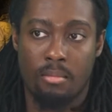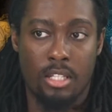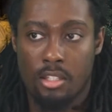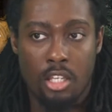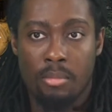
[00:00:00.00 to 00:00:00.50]

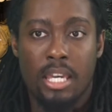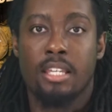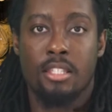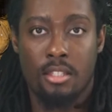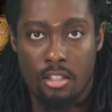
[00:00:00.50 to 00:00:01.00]
in some
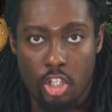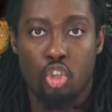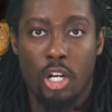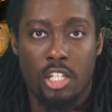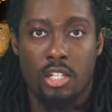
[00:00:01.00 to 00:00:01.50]
cases
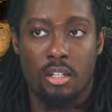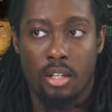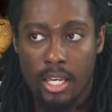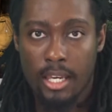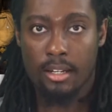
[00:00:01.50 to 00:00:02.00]
destruction
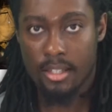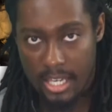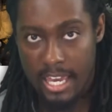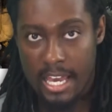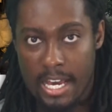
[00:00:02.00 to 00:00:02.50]
and
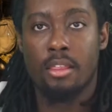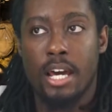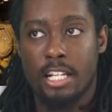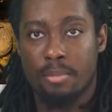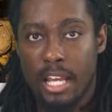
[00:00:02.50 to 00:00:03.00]
chaos
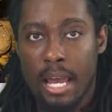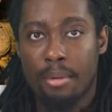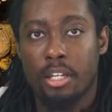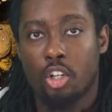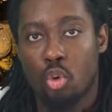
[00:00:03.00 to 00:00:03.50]
that has been
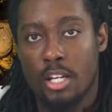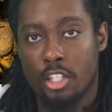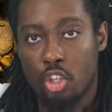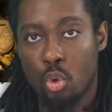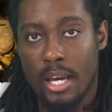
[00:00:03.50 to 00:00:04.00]
happening across
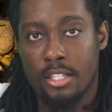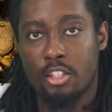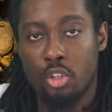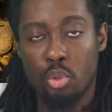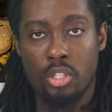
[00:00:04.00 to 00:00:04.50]
the
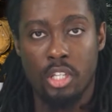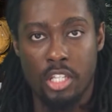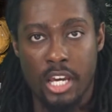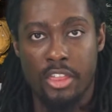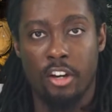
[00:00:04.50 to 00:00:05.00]
US due to the
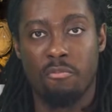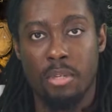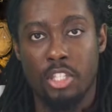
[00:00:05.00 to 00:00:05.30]
death of